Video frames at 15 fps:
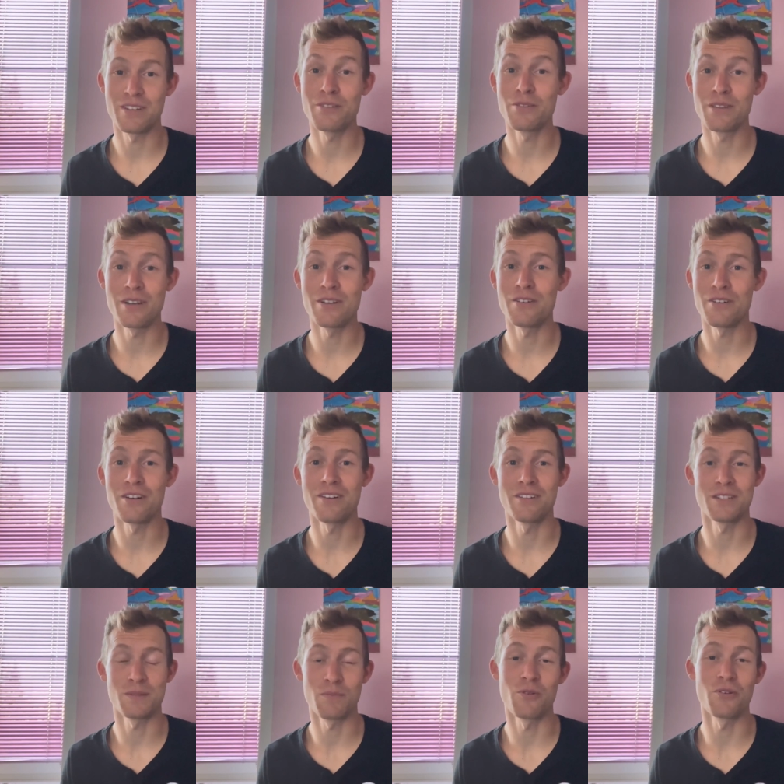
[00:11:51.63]
They're there
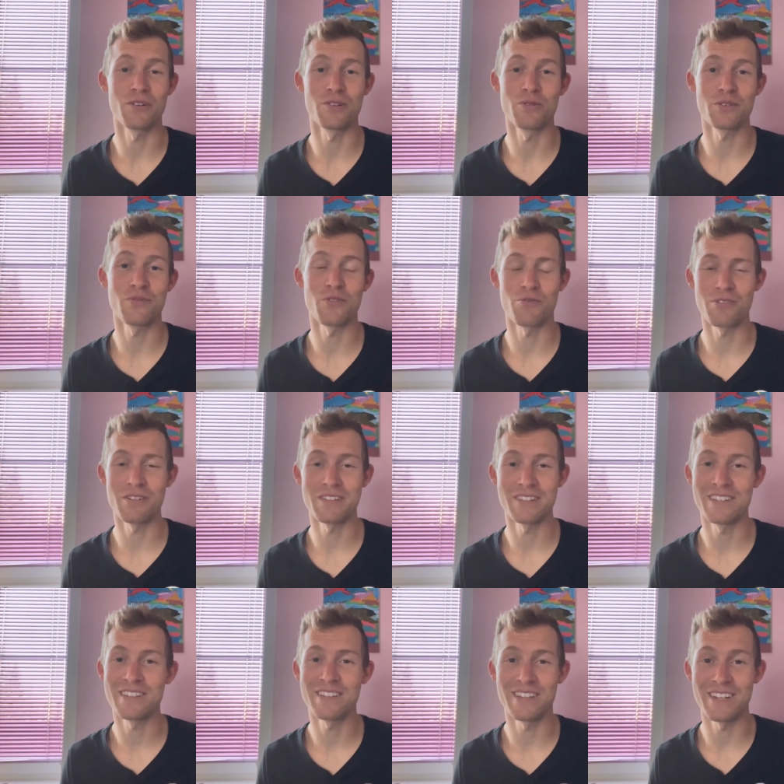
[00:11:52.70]
on Sport Endorse for a
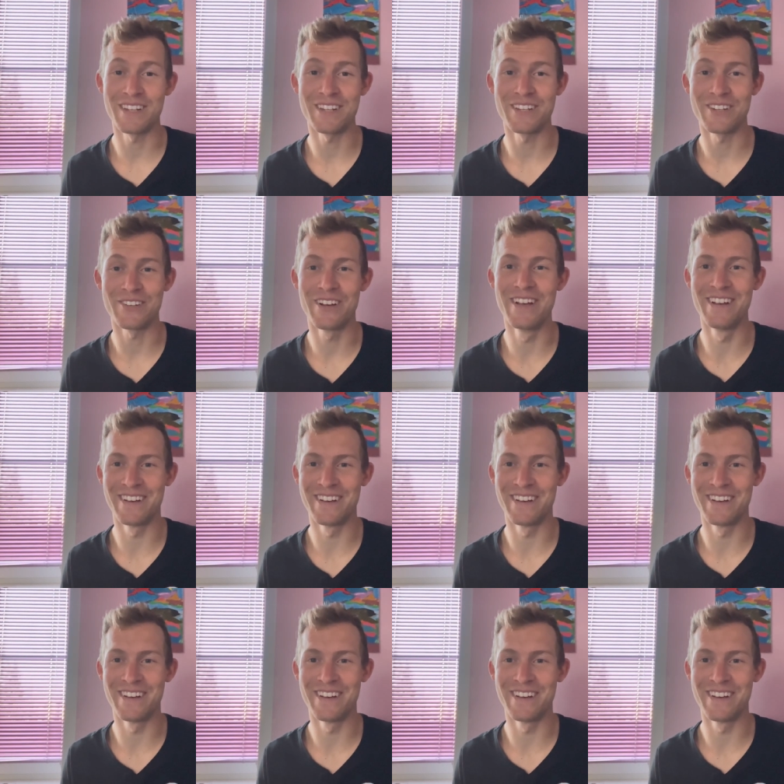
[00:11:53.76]
reason. They need you.